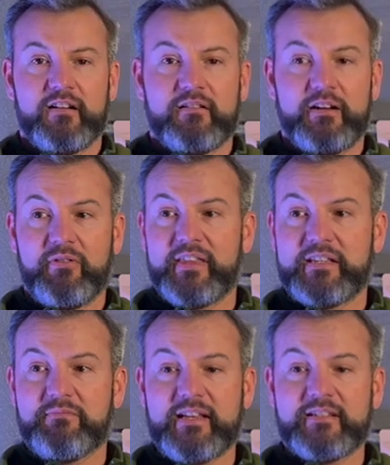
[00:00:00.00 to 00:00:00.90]
with
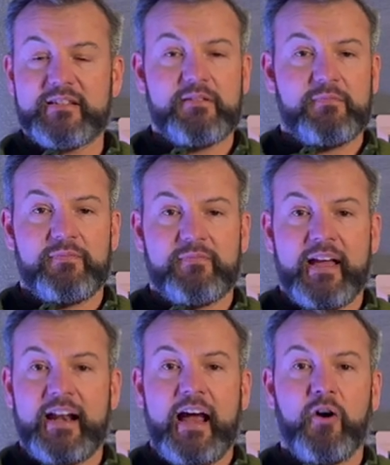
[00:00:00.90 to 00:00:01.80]
this message,
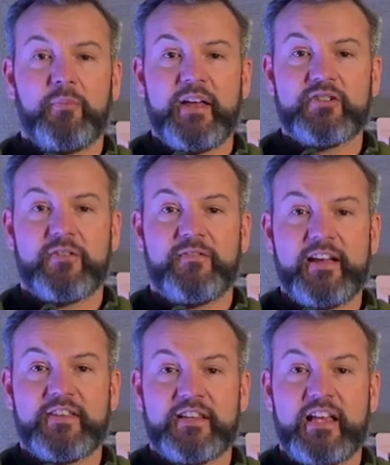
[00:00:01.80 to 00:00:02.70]
Man, I hope that your
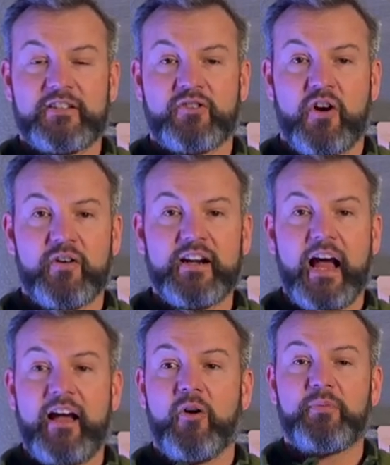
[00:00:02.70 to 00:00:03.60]
faith is growing.
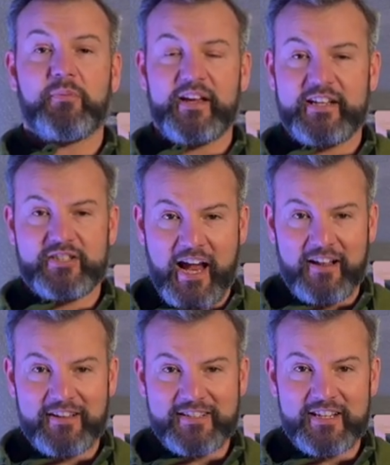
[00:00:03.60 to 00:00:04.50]
I hope you're being
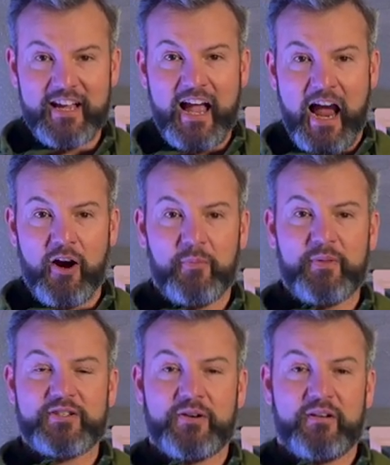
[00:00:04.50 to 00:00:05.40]
challenged. I hope
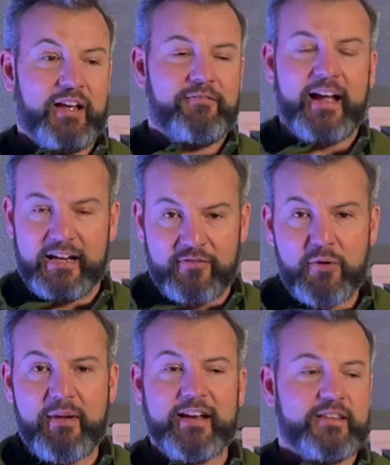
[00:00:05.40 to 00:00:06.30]
that you're, in fact, if you
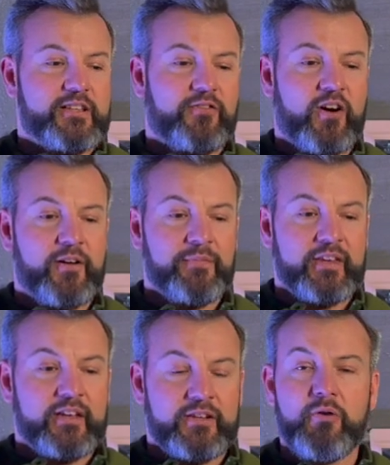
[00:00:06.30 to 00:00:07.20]
made it this far,
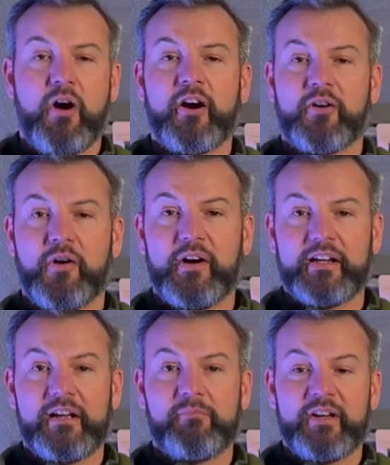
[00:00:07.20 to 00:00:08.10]
you are growing
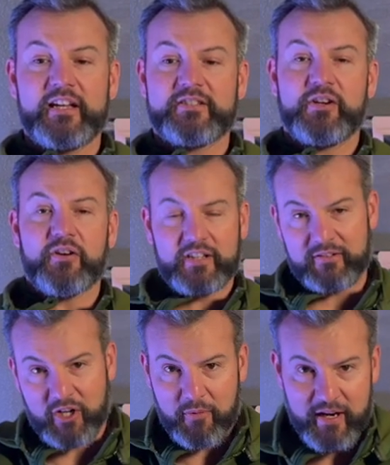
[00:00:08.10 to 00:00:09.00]
because you're
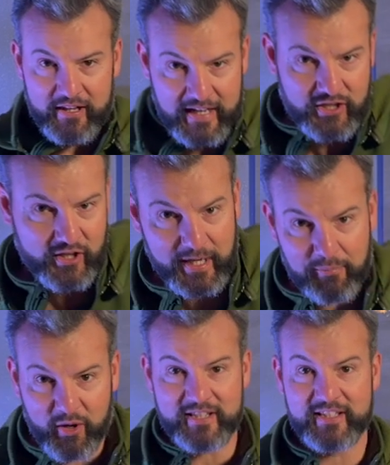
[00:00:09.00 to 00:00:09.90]
determined that you're going to
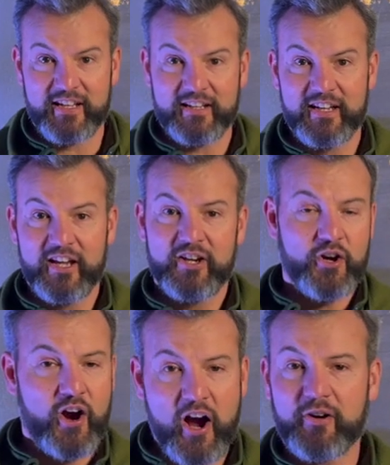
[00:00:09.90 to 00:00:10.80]
press in.
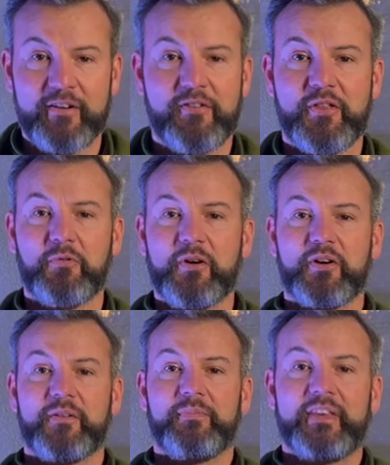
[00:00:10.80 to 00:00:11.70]
You're hungry for the
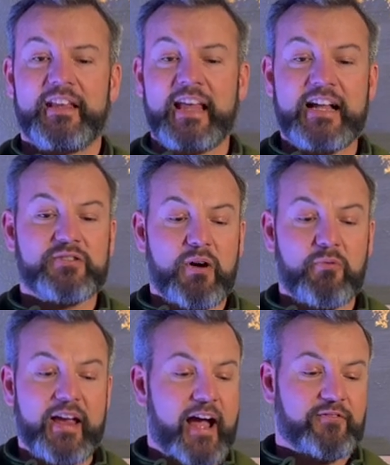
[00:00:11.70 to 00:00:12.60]
word. That's what
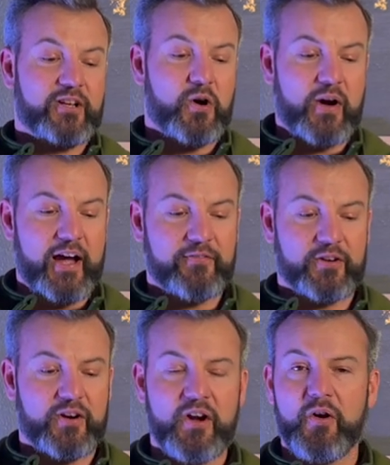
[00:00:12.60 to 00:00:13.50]
we have to go
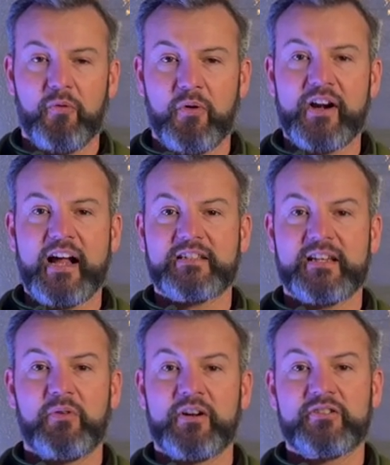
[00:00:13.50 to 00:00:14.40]
after. We're not
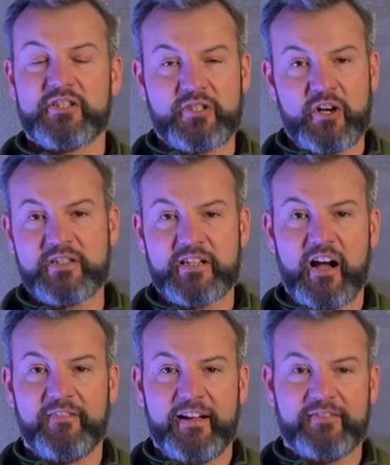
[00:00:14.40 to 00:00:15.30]
someone who just turns it
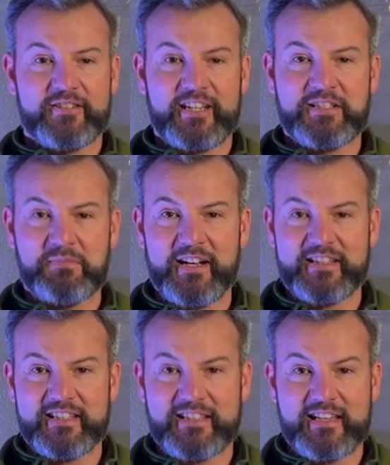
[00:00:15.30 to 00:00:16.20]
off after six
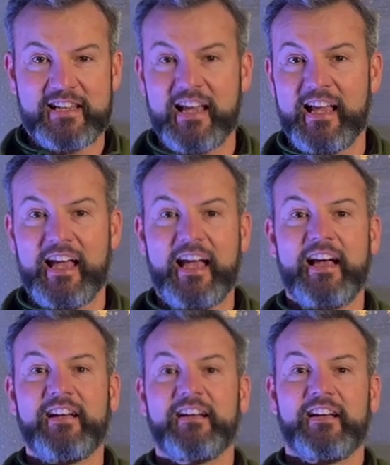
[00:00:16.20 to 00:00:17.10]
minutes and says,
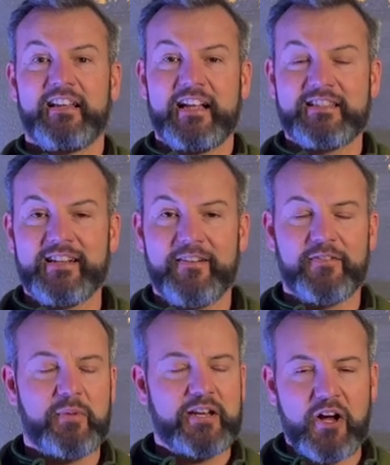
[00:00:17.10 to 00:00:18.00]
eh, that's enough
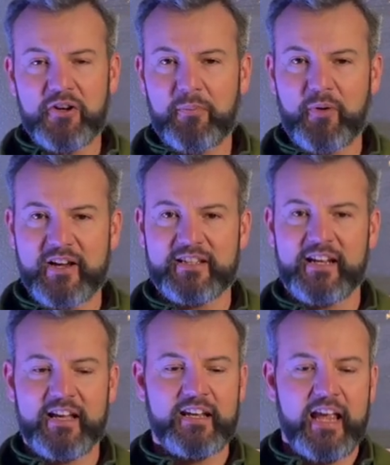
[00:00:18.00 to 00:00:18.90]
for me. No, you're pressing
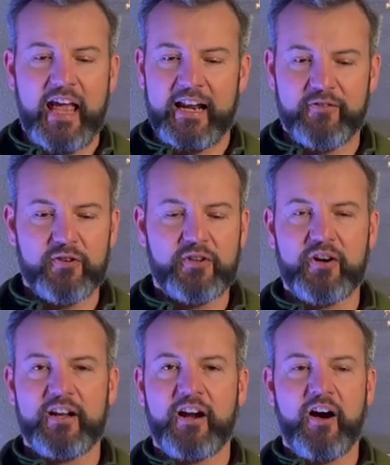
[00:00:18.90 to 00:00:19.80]
in. And if you
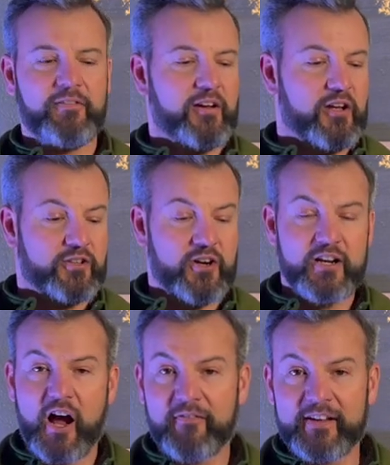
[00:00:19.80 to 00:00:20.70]
turn it off, turn
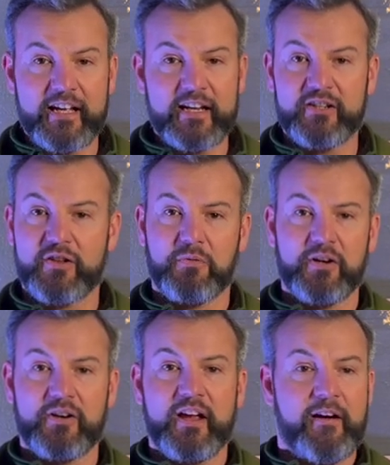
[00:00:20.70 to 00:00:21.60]
it off and get into the
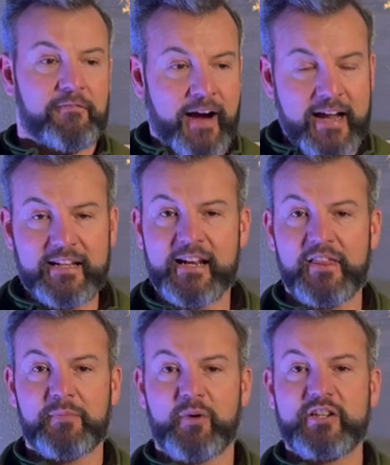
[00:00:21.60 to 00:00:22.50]
word. Find
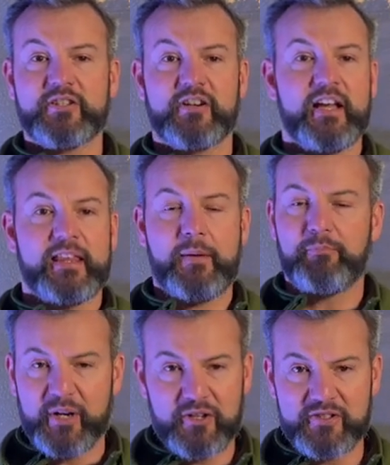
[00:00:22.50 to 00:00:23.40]
another preacher that
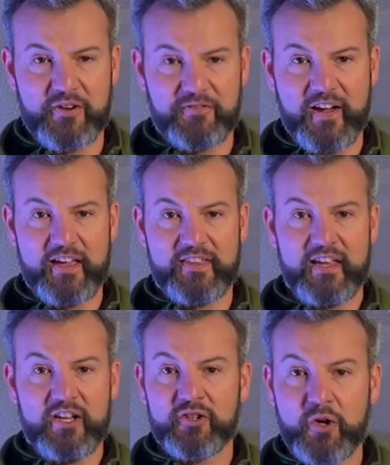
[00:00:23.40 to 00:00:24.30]
builds your faith.
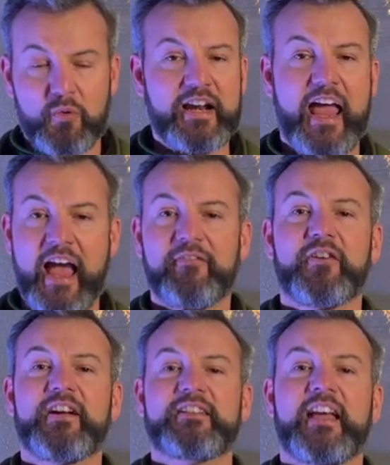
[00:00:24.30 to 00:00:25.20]
Do
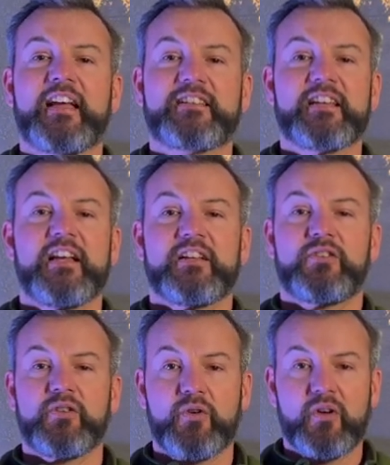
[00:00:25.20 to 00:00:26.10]
whatever it takes
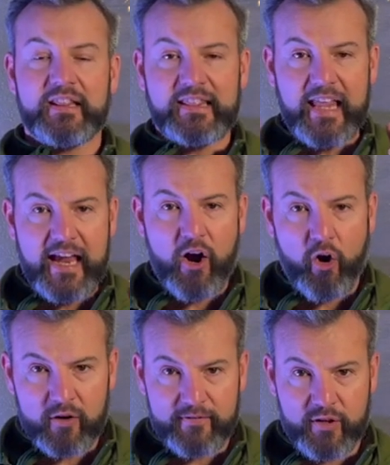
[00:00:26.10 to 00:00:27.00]
to lay
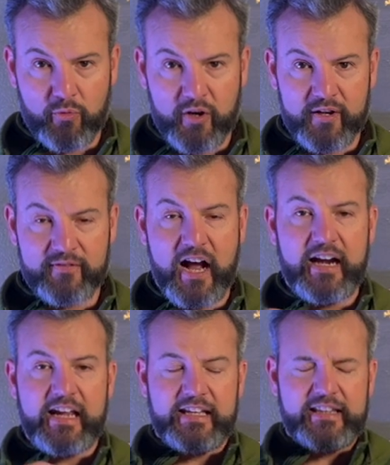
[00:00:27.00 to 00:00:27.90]
hold of the word of
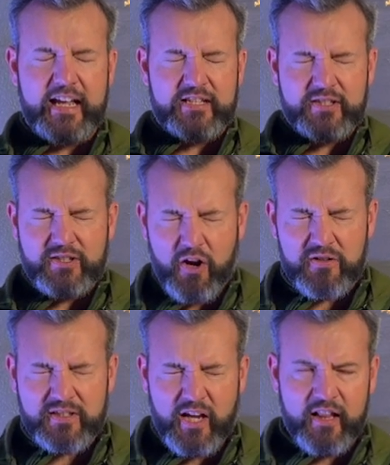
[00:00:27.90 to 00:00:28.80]
God and get that so
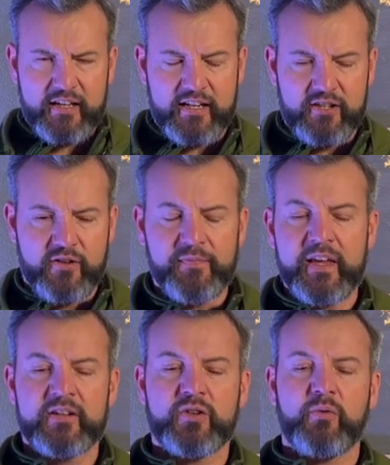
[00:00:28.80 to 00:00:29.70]
solid in you
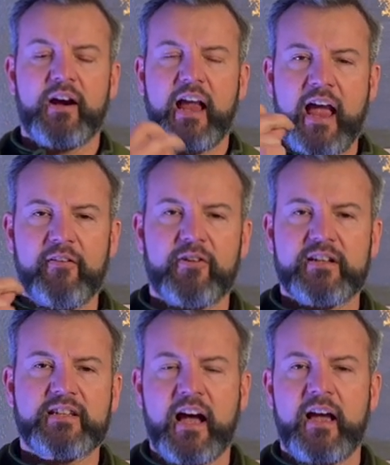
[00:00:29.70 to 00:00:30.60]
to where every
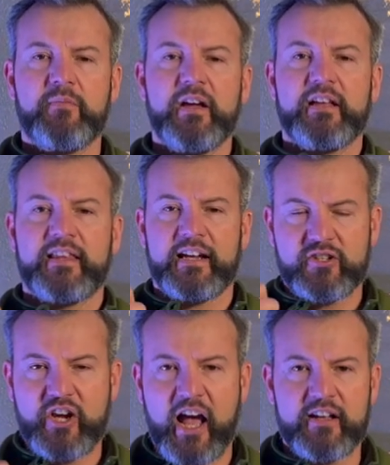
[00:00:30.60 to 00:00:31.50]
time that a
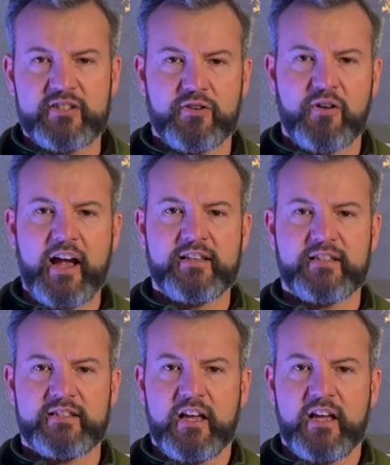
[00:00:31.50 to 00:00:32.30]
challenge arises,